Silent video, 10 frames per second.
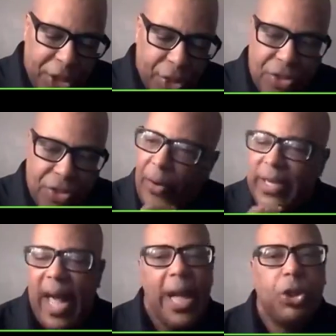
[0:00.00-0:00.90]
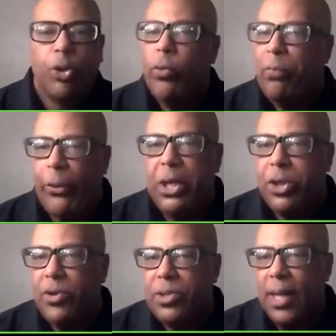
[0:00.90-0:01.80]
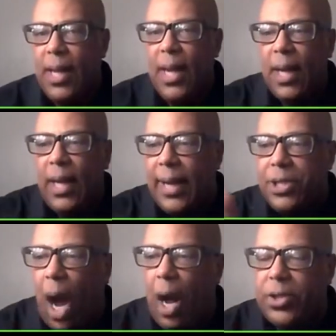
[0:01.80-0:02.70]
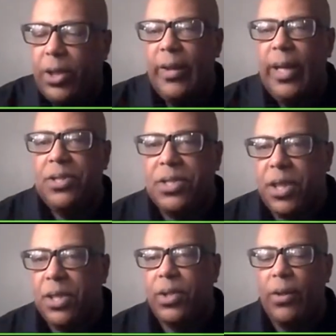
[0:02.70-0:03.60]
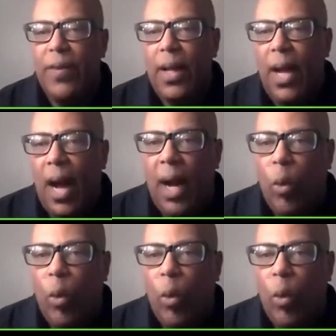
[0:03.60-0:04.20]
preachers. They're not true preachers like Dr. and Sister